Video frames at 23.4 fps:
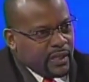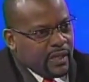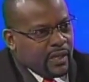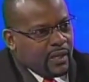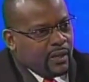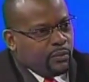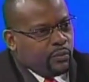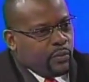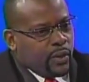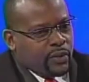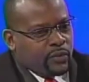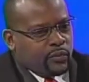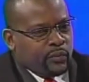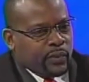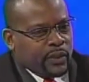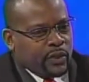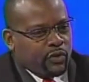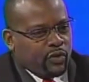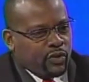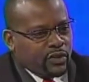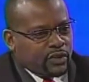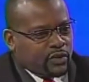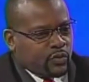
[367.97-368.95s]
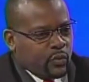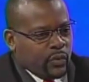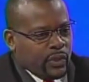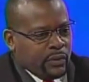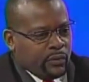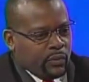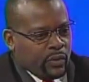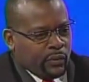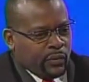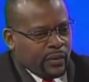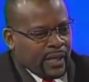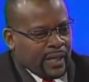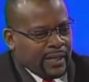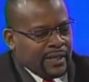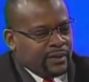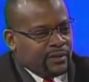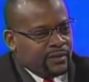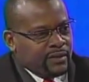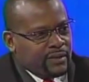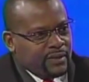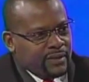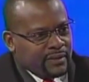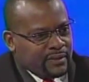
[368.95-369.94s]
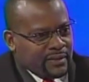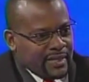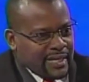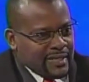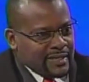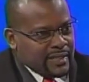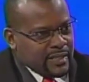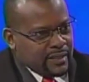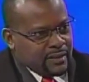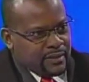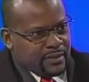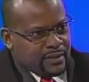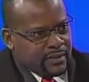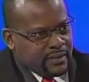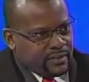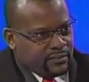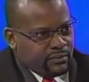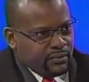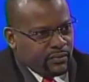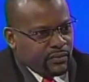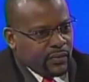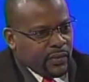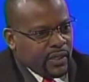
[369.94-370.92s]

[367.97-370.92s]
But because we are into this antagonism,